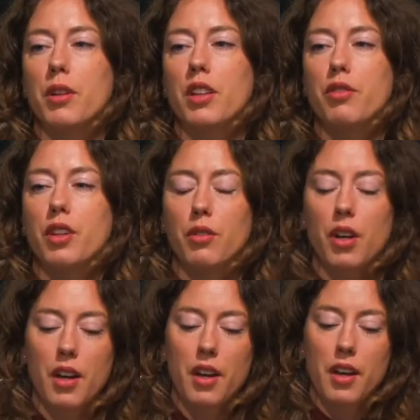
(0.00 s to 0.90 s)
But if you
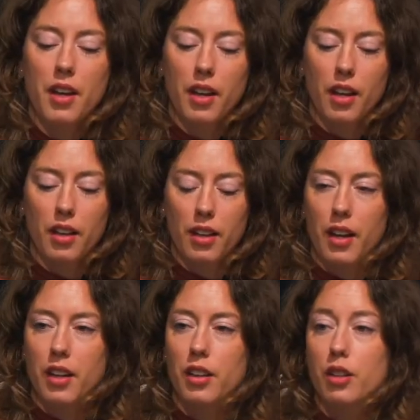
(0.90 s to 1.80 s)

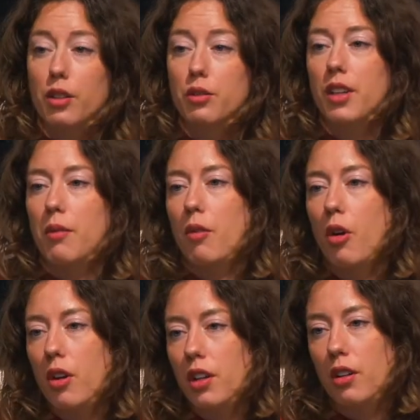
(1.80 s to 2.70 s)
include them
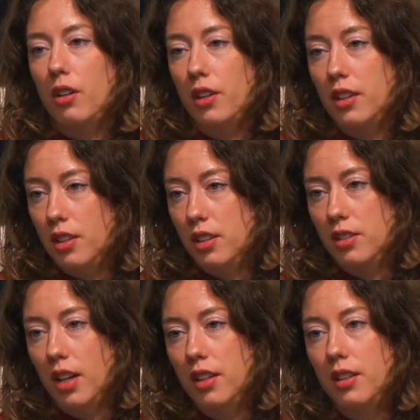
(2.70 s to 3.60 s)
earlier on in the
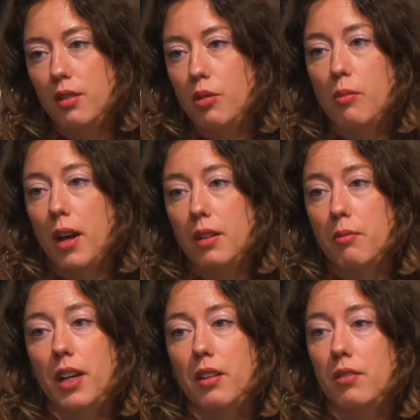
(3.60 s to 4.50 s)
design, that will
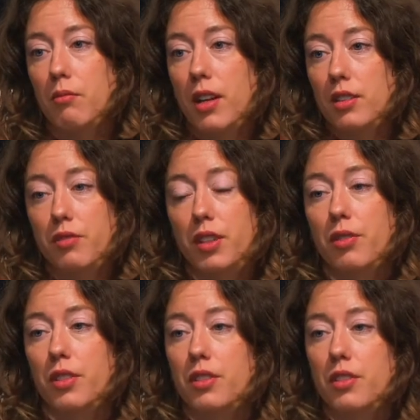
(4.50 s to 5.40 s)
make a massive
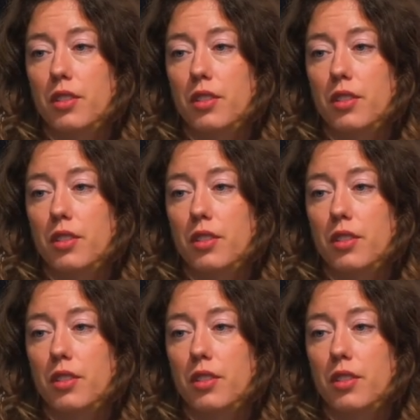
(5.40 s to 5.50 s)
difference.